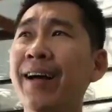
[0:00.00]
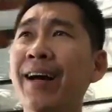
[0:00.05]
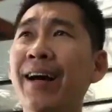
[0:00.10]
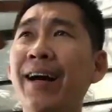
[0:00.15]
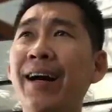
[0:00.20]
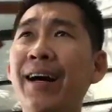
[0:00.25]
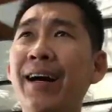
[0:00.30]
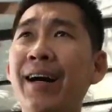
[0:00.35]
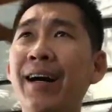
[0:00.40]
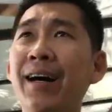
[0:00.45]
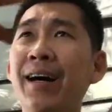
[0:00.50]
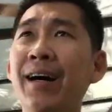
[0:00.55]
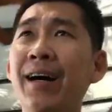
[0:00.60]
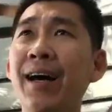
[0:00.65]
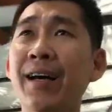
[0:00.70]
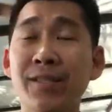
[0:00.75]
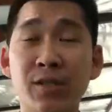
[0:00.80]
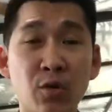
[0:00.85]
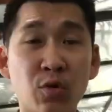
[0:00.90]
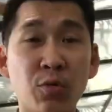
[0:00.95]

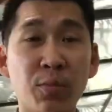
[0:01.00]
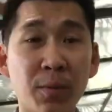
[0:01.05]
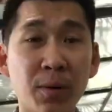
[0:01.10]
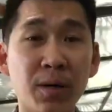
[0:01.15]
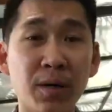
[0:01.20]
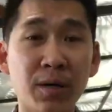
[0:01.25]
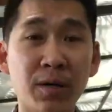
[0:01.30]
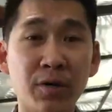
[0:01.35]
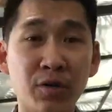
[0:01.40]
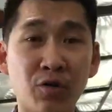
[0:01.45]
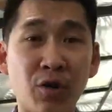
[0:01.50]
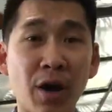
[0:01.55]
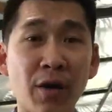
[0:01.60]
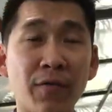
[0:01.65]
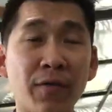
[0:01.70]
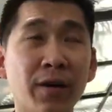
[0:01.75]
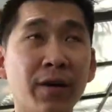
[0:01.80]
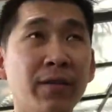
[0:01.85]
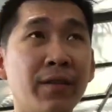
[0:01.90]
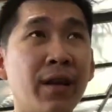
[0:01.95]
as an Uber
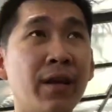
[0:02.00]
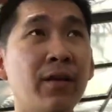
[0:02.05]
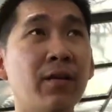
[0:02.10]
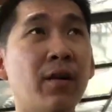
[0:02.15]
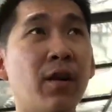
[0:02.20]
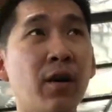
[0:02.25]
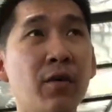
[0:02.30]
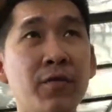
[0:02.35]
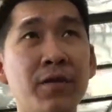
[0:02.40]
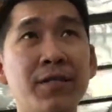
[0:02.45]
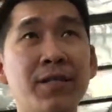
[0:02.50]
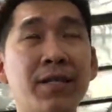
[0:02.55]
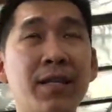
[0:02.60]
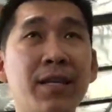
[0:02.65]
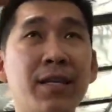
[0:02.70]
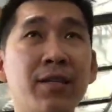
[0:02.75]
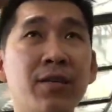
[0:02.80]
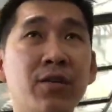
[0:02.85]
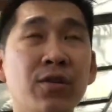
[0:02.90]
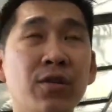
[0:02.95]
driver, then obviously
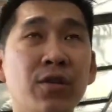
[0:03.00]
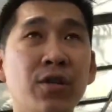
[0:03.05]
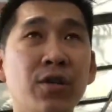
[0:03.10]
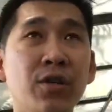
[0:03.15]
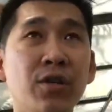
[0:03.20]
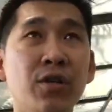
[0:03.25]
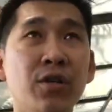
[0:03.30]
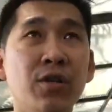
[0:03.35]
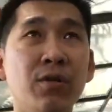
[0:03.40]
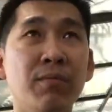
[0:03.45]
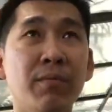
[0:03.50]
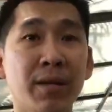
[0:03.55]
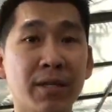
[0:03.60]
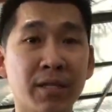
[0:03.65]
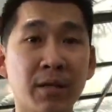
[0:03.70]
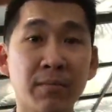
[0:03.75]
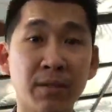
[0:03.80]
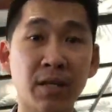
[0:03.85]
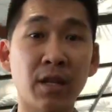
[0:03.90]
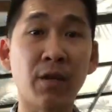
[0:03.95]
you can make
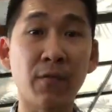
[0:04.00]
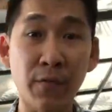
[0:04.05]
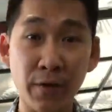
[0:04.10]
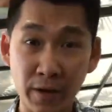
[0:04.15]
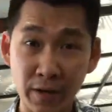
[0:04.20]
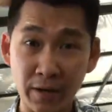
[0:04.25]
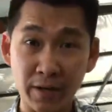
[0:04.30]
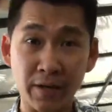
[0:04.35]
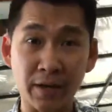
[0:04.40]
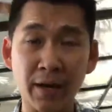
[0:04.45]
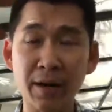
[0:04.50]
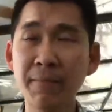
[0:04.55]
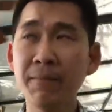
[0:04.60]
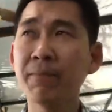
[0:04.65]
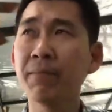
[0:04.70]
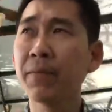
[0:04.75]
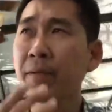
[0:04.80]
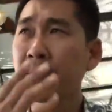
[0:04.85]
some significant income.